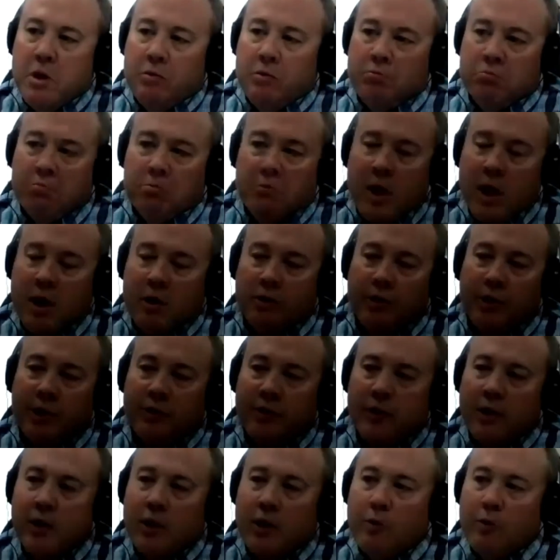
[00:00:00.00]
nailed
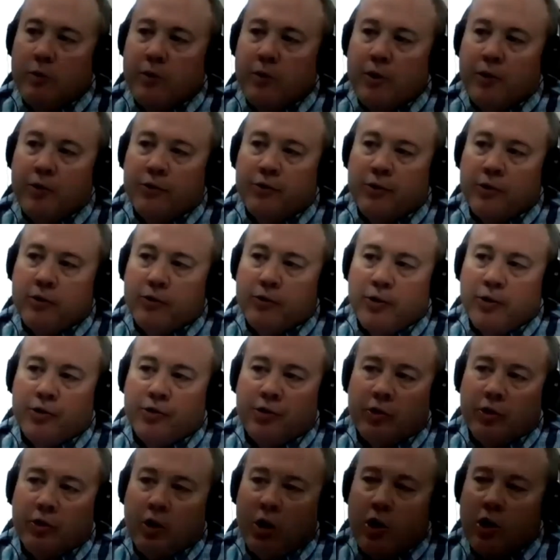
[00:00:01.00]
it there. There's
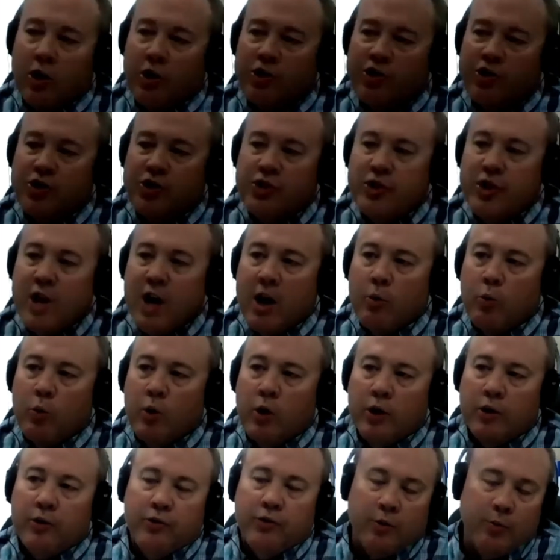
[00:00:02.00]
a large
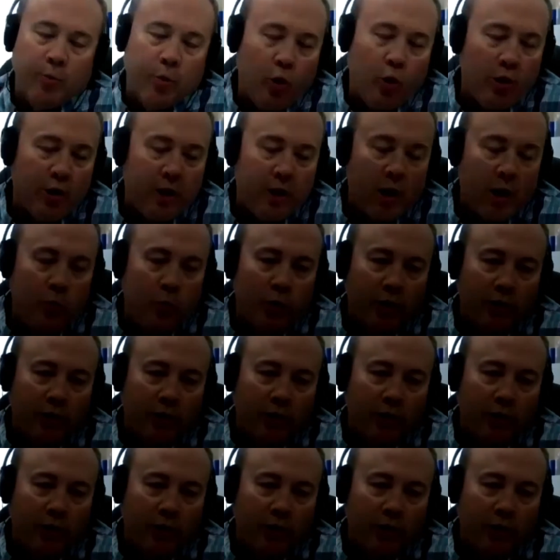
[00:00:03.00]
support network